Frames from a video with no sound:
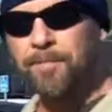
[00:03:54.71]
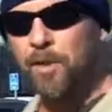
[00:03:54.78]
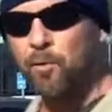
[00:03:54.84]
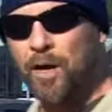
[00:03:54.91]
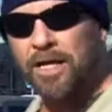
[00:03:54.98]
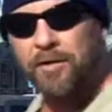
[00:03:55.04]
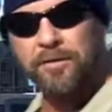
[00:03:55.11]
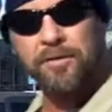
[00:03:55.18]
The
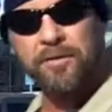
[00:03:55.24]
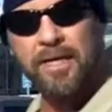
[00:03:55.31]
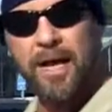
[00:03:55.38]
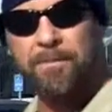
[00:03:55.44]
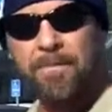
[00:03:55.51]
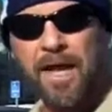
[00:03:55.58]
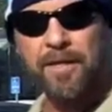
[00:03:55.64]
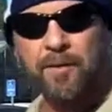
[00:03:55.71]
way you do that,
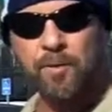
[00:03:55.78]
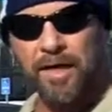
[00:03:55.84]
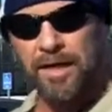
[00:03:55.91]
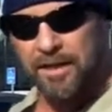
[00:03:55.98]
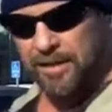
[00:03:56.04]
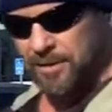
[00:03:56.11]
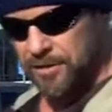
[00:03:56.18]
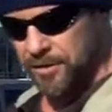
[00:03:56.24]
by the way,
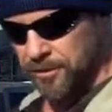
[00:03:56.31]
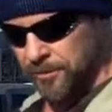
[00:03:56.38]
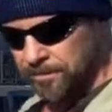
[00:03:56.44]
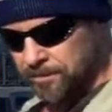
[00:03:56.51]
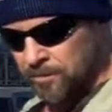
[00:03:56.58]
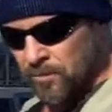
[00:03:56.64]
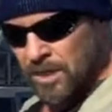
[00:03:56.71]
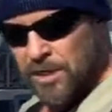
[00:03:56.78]
is to
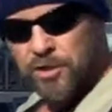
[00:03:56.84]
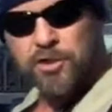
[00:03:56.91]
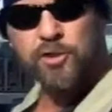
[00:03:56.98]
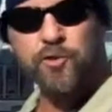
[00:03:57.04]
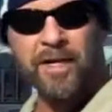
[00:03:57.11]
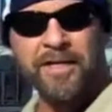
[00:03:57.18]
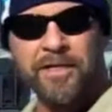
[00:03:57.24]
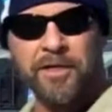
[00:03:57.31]

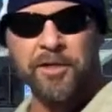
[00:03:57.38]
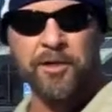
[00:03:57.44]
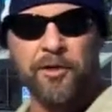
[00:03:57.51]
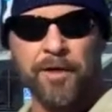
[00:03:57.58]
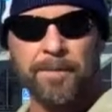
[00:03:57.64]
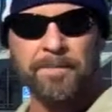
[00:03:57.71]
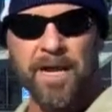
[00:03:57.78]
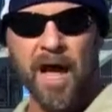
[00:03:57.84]
strengthen
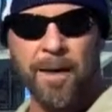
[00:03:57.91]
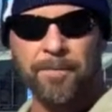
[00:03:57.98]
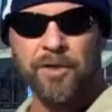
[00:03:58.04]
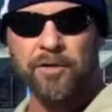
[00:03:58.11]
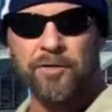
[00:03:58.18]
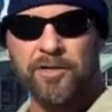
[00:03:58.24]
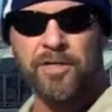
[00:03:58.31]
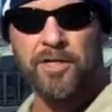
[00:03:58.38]
your
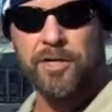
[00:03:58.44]
abdominals,